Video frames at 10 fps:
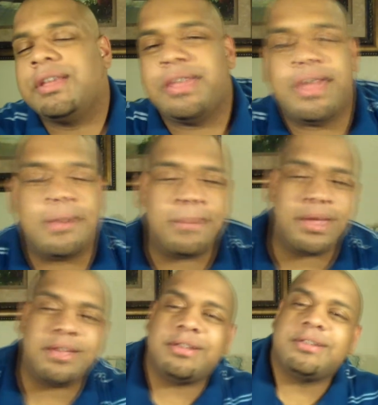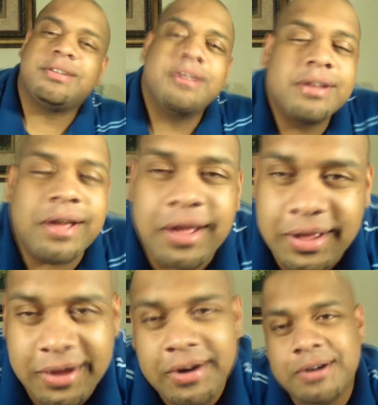Yeah, man.
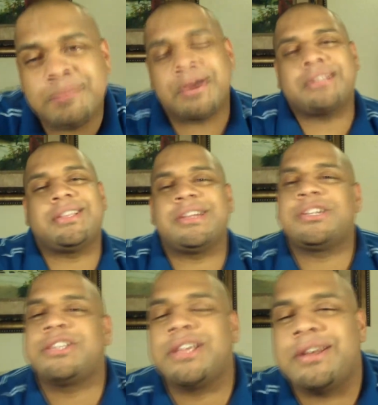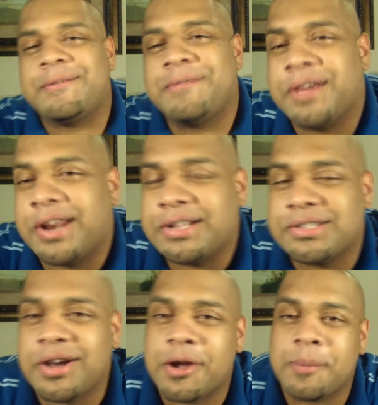I heard about that shit and I figured I'd
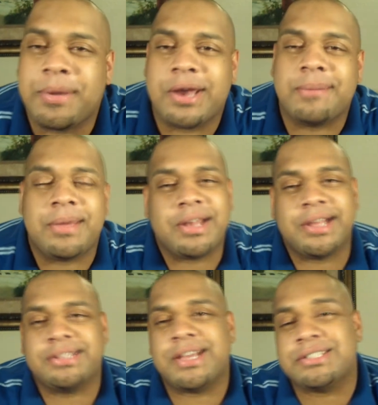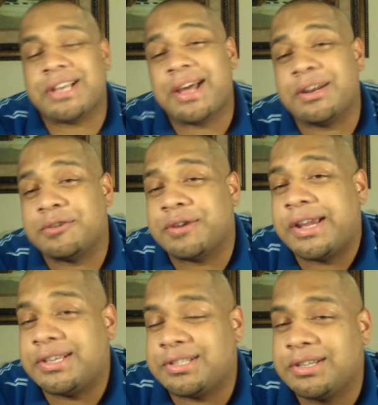talk about it, man. Like, that's kind of
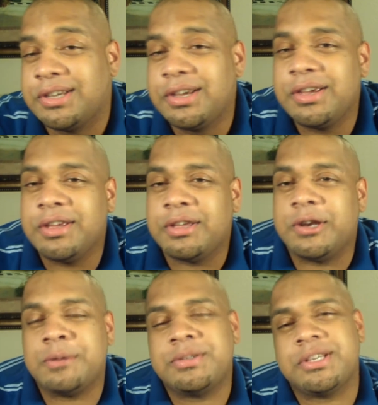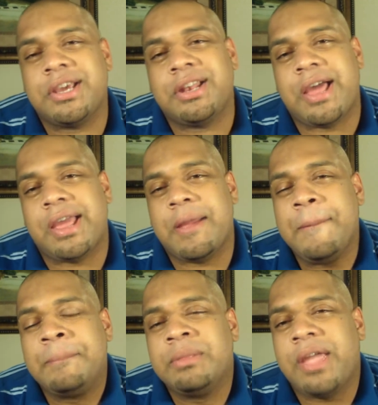crazy. You know what I'm saying? Like,
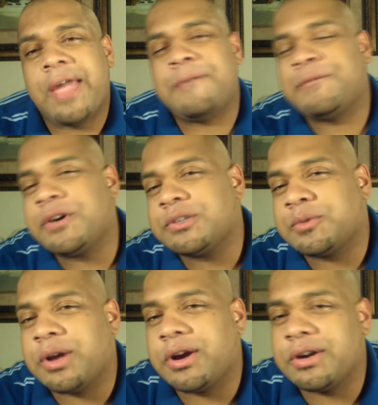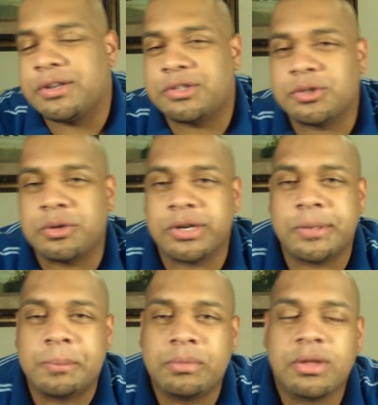at first when I heard the
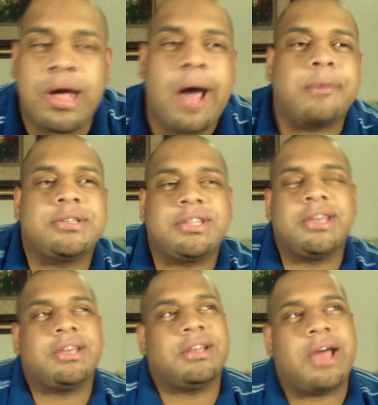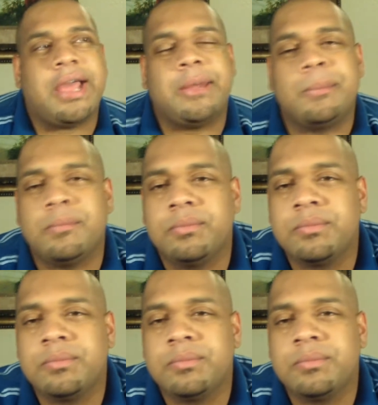story, I was thinking like,